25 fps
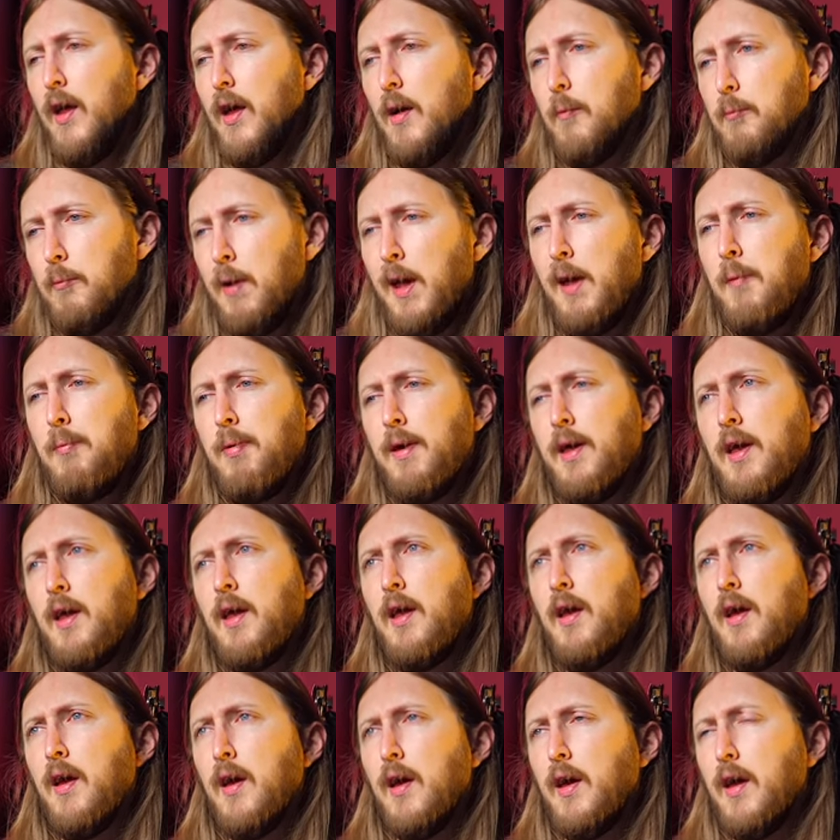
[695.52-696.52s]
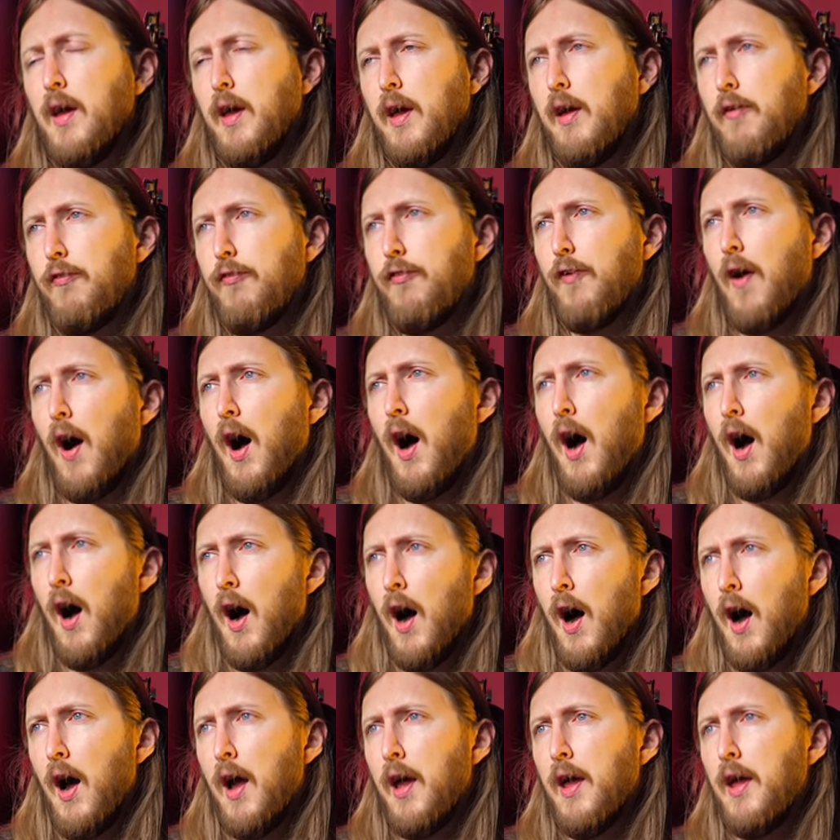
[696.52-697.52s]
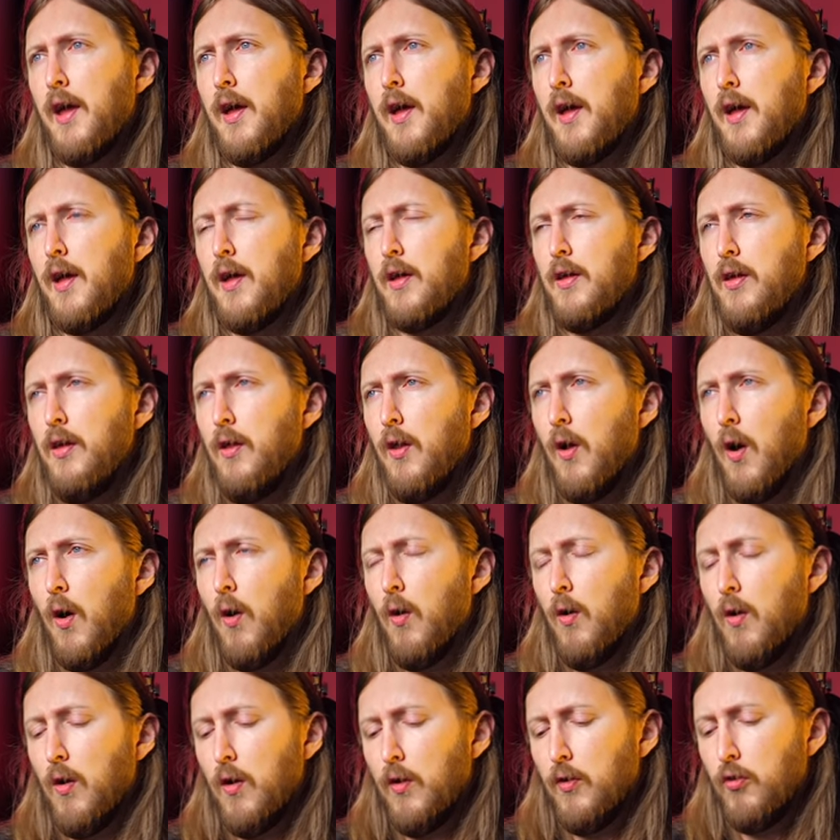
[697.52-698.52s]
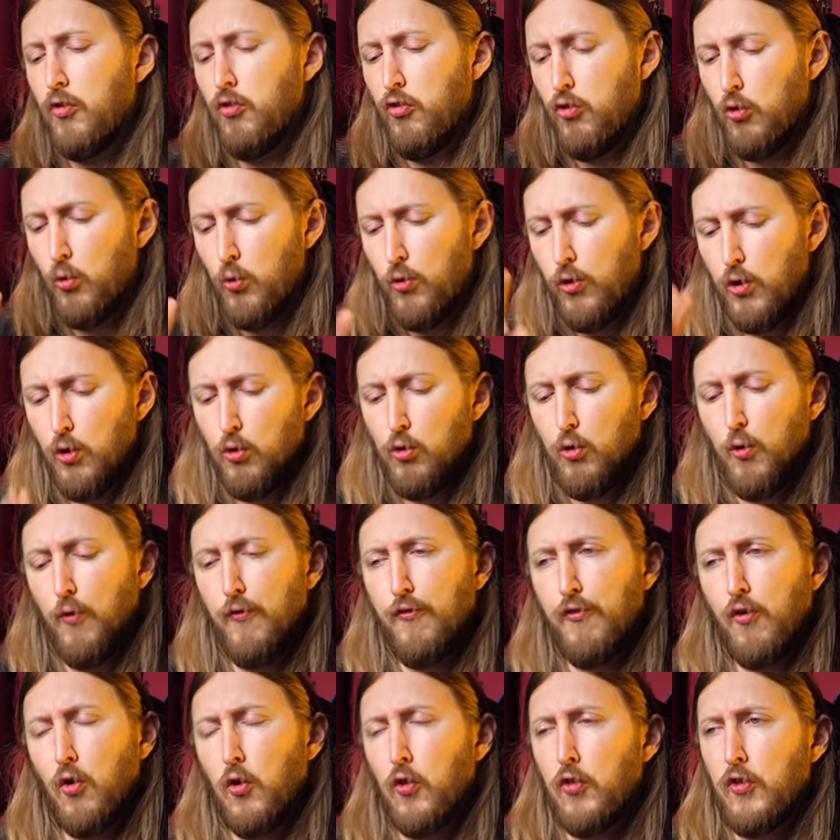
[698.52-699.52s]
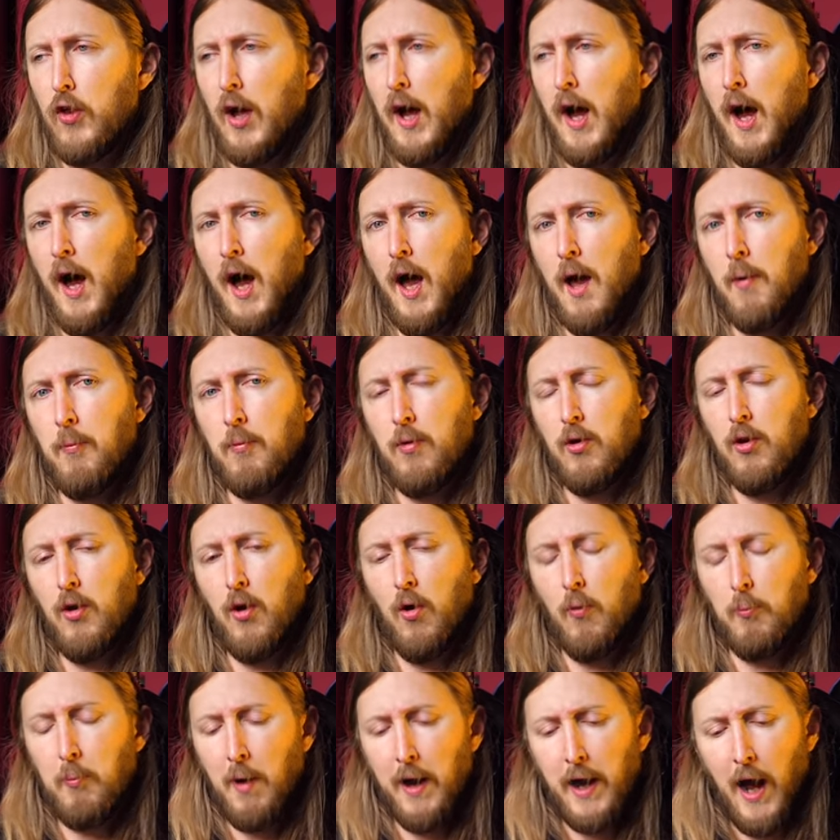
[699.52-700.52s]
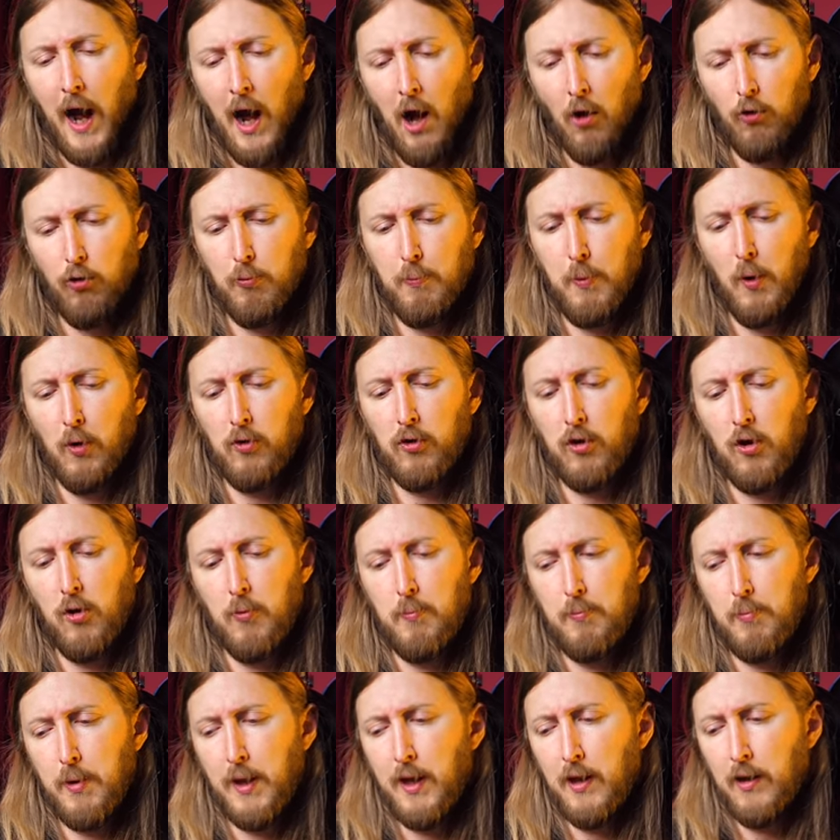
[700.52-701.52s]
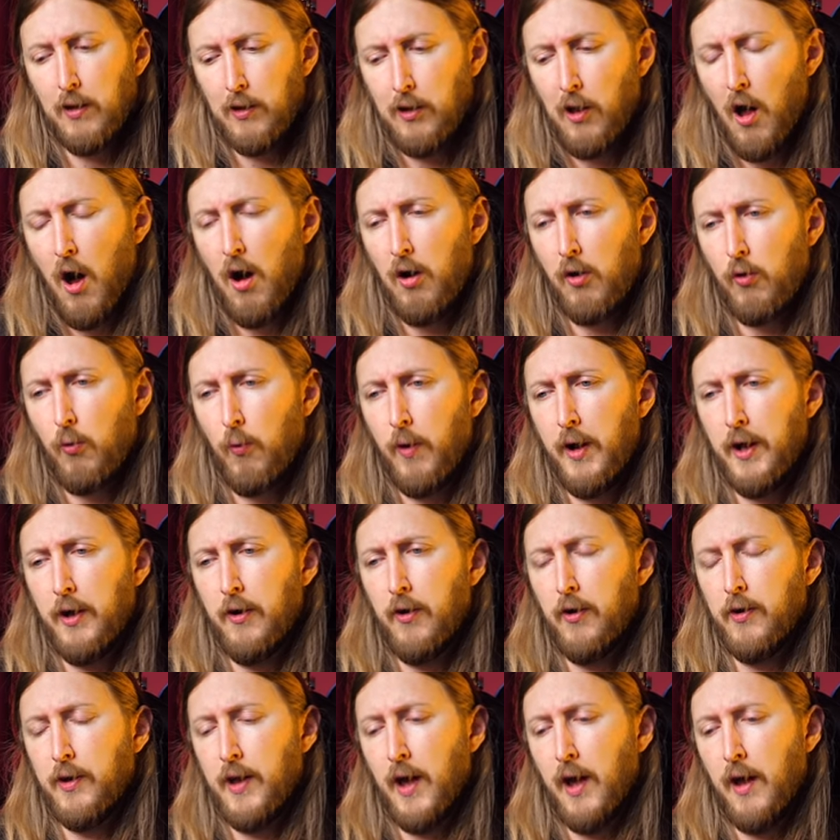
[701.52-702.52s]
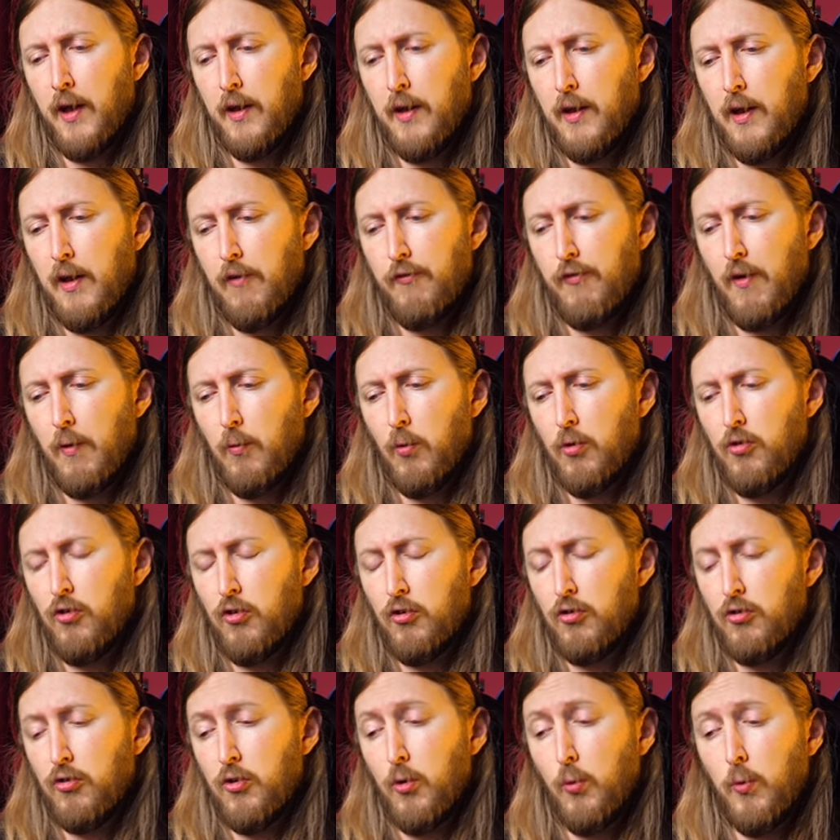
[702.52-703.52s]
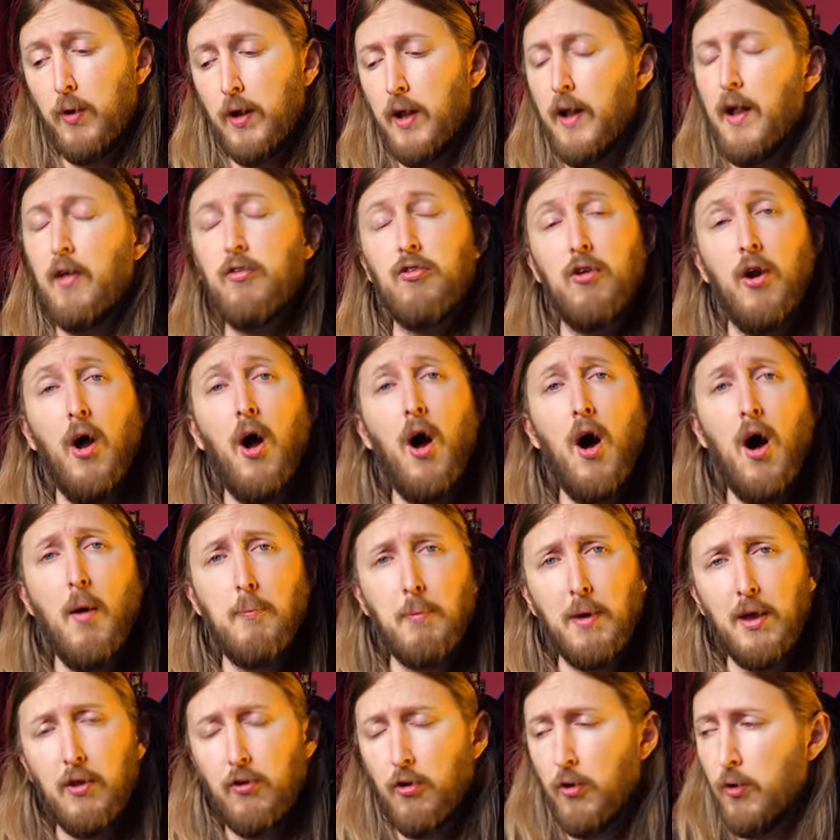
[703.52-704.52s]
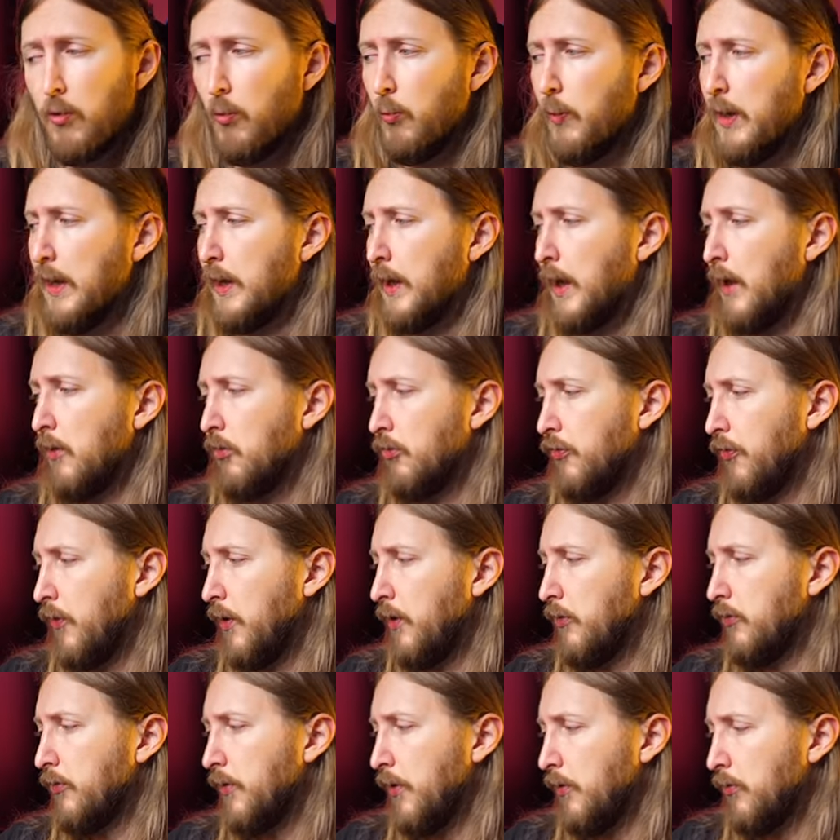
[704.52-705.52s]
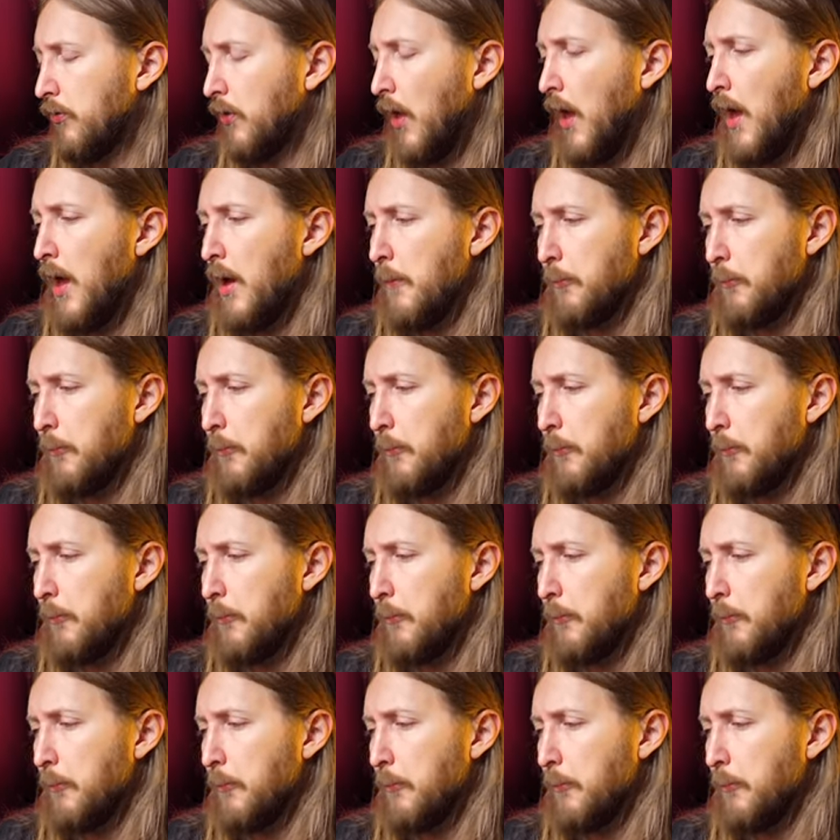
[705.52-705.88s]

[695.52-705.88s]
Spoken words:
maybe if I, you know, do YouTube full time, you know, my output could be a lot greater than if I were just doing it as a hobby during weekends, for instance.